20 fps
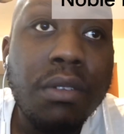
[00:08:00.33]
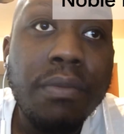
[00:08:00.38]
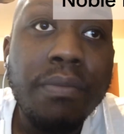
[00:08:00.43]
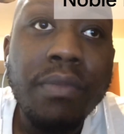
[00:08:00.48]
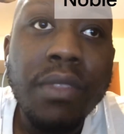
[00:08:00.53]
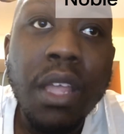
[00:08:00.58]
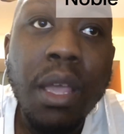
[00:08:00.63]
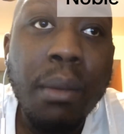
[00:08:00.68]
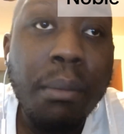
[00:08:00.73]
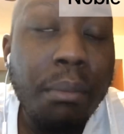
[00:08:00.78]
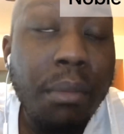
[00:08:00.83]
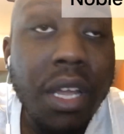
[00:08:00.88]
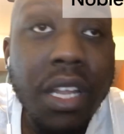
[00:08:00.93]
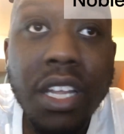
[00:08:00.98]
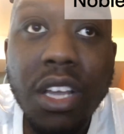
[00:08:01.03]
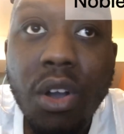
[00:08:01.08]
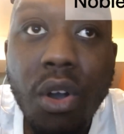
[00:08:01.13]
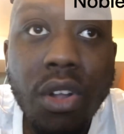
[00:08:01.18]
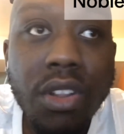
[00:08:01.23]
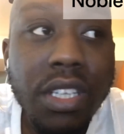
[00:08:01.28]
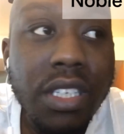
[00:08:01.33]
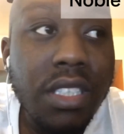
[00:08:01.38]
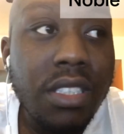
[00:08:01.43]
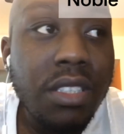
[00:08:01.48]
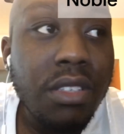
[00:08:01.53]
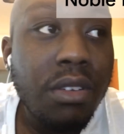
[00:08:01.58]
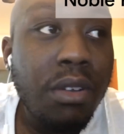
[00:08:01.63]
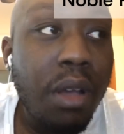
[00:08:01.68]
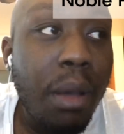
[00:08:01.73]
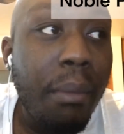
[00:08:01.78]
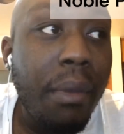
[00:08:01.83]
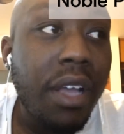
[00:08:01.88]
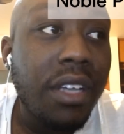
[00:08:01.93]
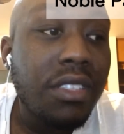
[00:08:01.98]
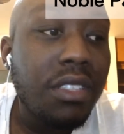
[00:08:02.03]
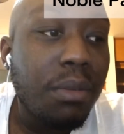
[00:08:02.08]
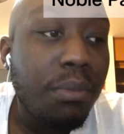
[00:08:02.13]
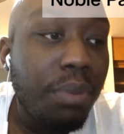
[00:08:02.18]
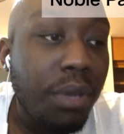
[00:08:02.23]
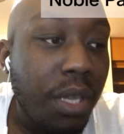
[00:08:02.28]
and meeting all these
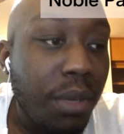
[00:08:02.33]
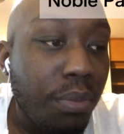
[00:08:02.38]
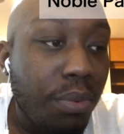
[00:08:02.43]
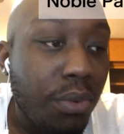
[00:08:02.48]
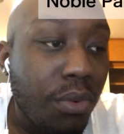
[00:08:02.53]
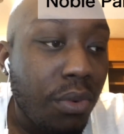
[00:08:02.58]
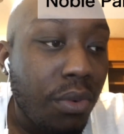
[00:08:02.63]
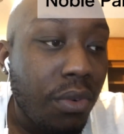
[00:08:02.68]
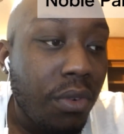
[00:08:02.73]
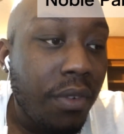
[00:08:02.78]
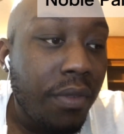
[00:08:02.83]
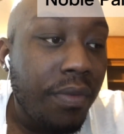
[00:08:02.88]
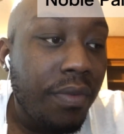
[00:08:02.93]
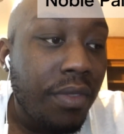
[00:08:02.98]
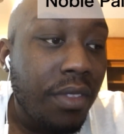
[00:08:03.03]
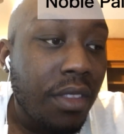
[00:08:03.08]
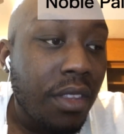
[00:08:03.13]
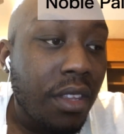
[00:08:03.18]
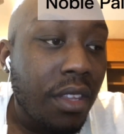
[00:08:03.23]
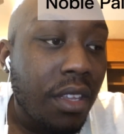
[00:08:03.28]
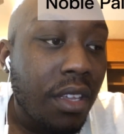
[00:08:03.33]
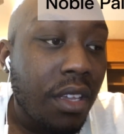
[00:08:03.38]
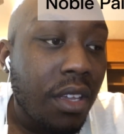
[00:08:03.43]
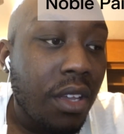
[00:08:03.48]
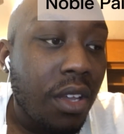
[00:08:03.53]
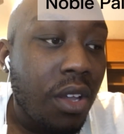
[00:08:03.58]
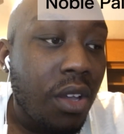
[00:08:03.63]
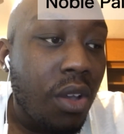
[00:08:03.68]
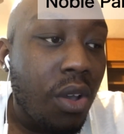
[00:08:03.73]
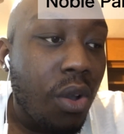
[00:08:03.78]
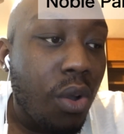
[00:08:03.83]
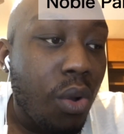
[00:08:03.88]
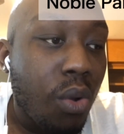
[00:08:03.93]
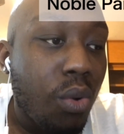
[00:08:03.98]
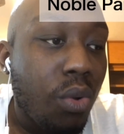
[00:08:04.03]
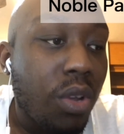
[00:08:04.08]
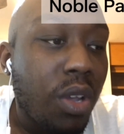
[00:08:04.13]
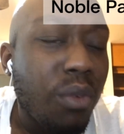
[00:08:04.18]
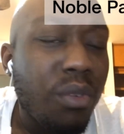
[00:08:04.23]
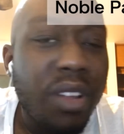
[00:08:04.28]
amazing people
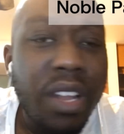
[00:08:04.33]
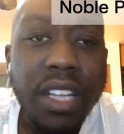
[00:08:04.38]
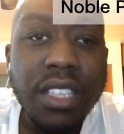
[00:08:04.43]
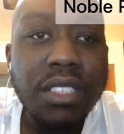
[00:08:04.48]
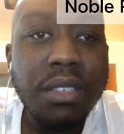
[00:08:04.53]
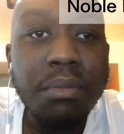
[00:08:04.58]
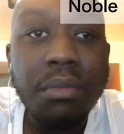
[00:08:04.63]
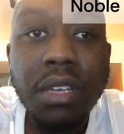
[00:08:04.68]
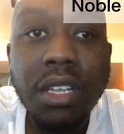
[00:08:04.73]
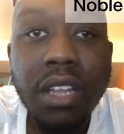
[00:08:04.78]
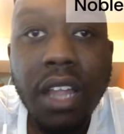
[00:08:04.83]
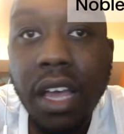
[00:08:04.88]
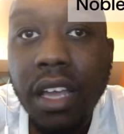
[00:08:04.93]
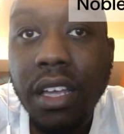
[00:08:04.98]
who can relate to me,